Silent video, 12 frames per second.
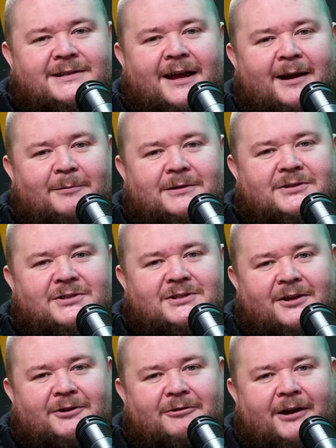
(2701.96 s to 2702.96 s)
timeless. She's
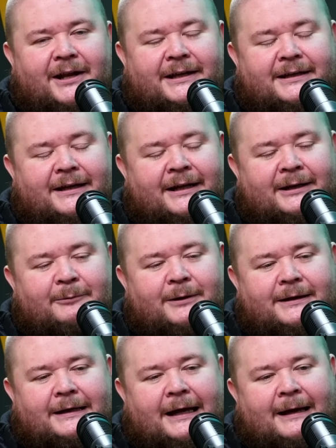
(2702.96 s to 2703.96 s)
not a granny.
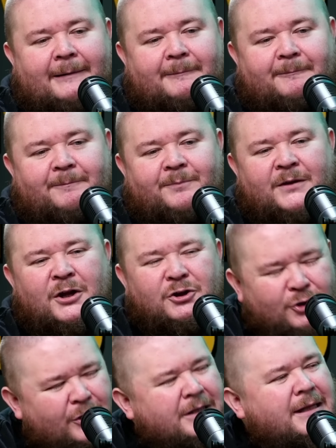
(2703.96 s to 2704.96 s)
Anyway, um,
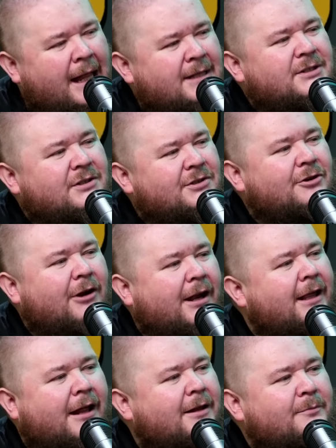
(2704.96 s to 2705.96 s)
Judi Dench is a granny.
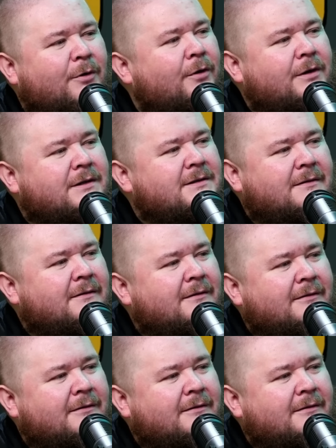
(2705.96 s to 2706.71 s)
Helen Mirren isn't.